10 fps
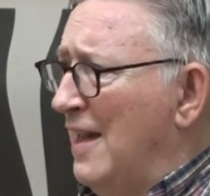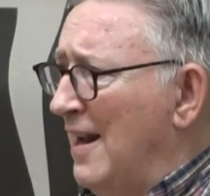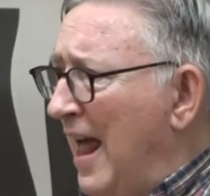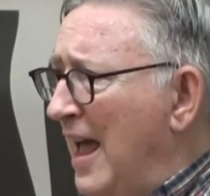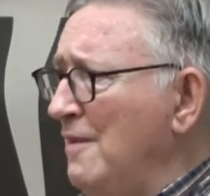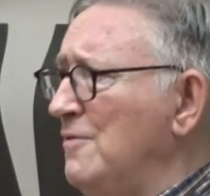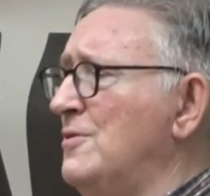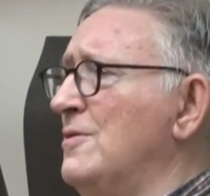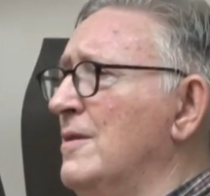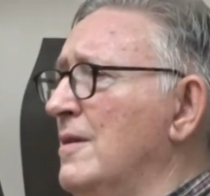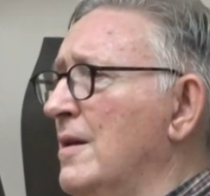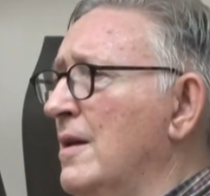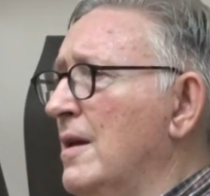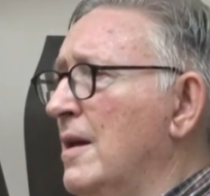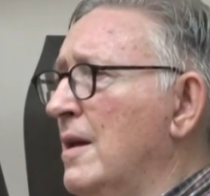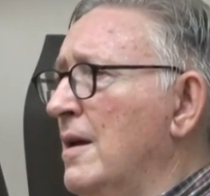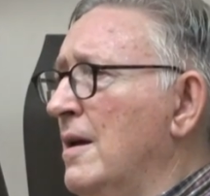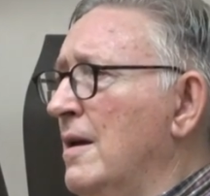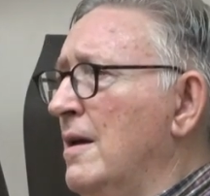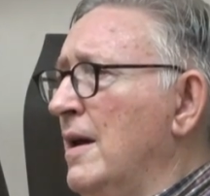their lives
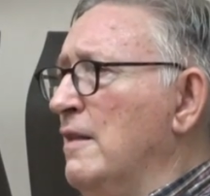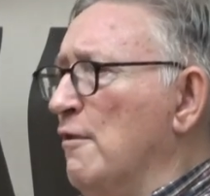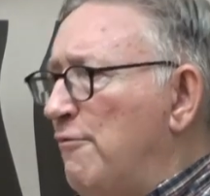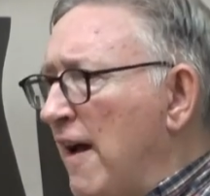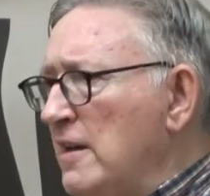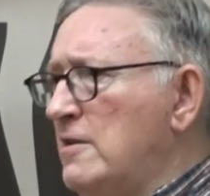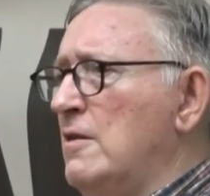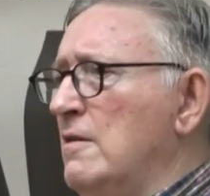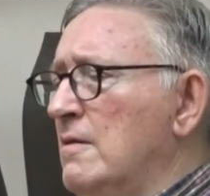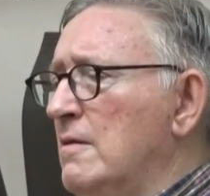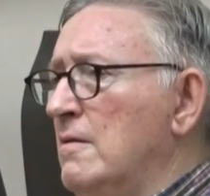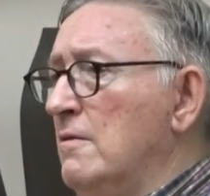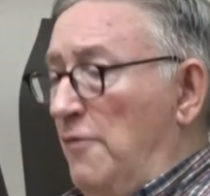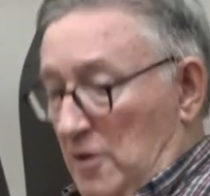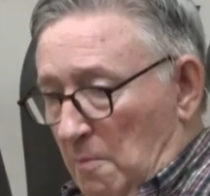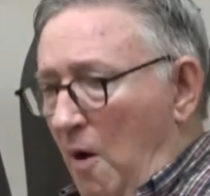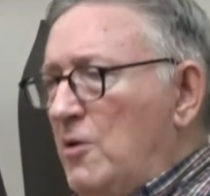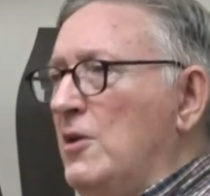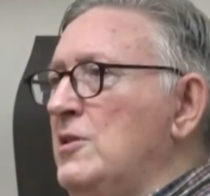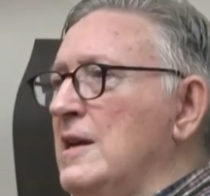in the fight for
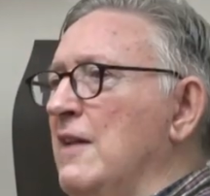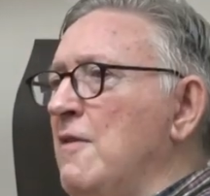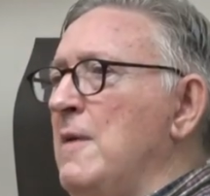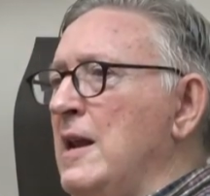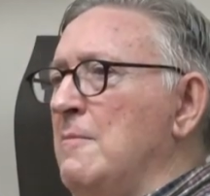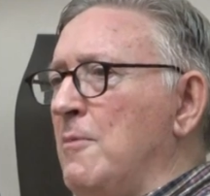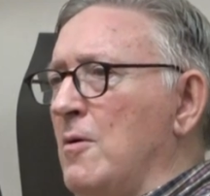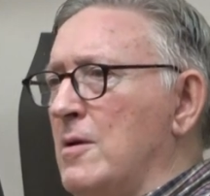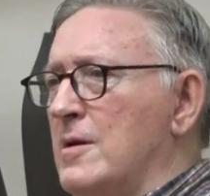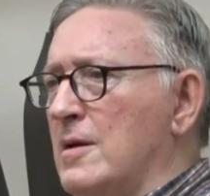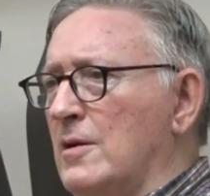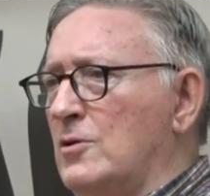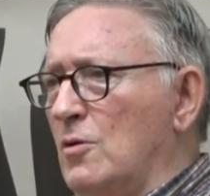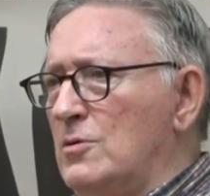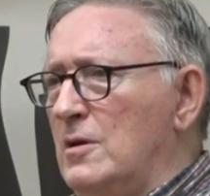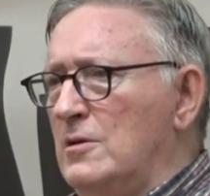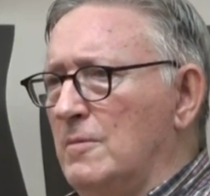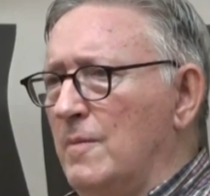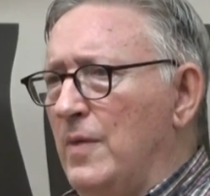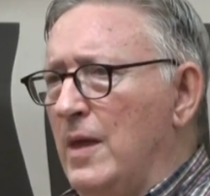democracy, never mind about
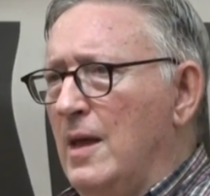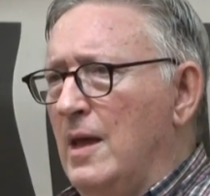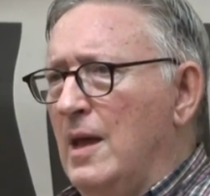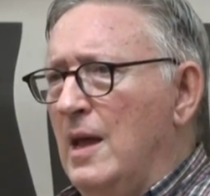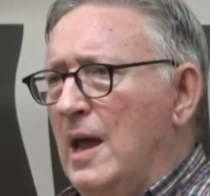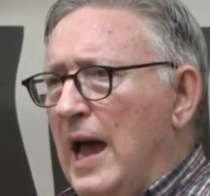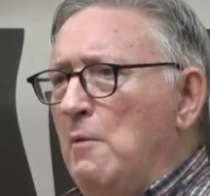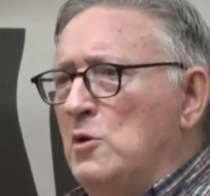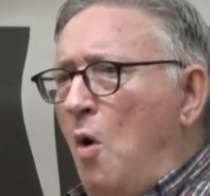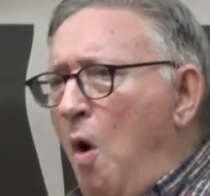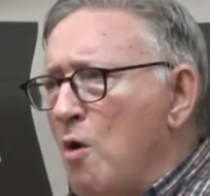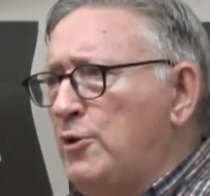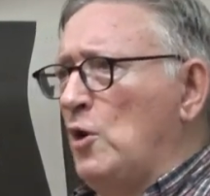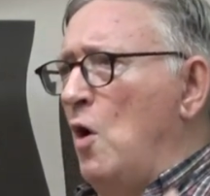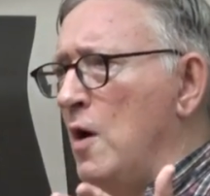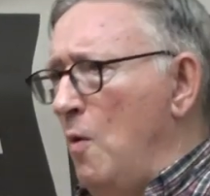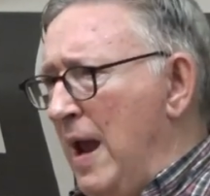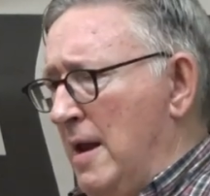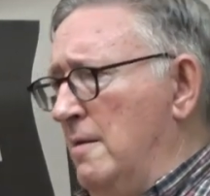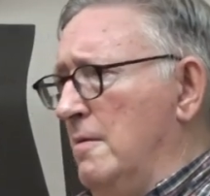socialism. And it was all thrown
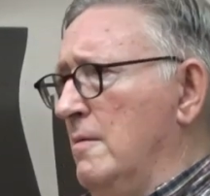away.